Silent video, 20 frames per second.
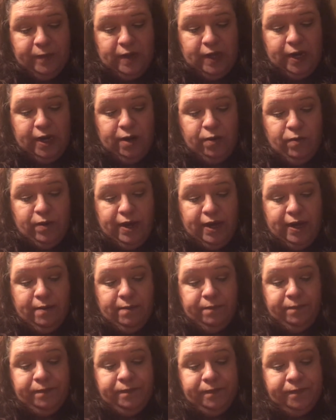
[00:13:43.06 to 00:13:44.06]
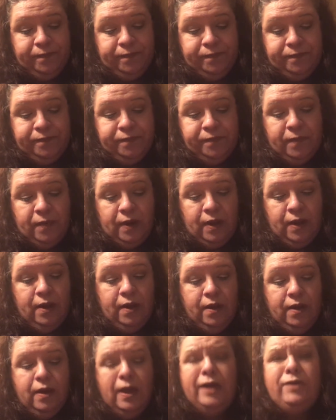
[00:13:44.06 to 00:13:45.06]
Anyway,
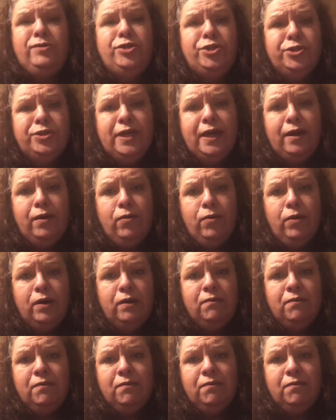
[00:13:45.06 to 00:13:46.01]
how's your day going?